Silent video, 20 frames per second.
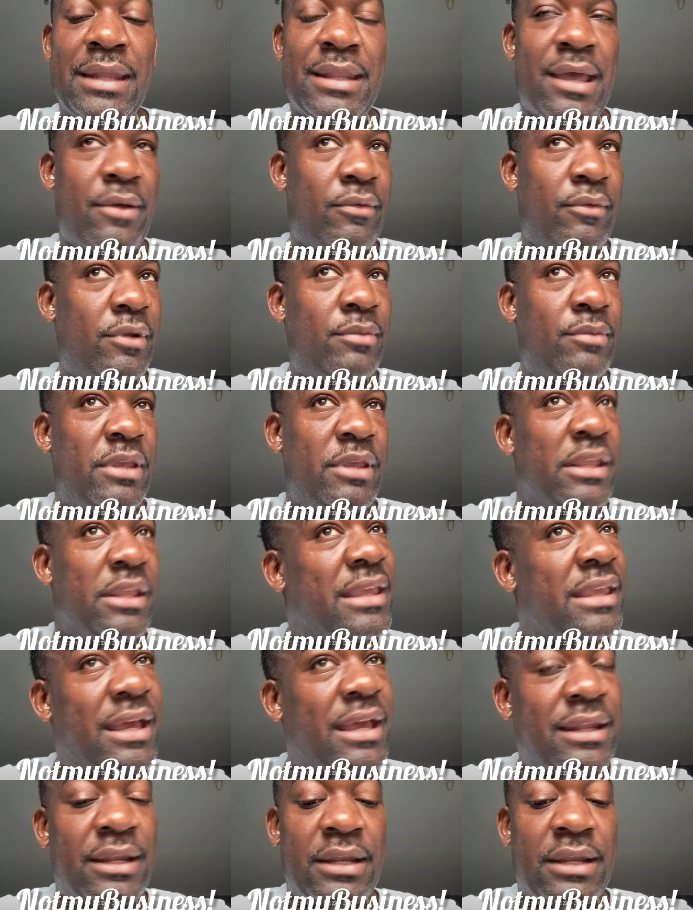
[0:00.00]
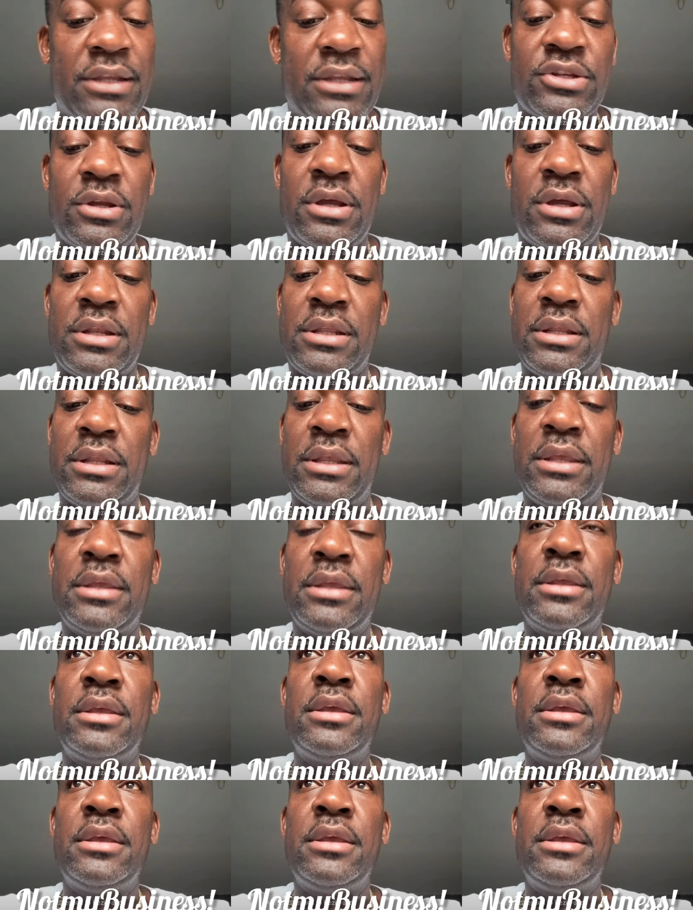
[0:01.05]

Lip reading: I will be in Canada shortly,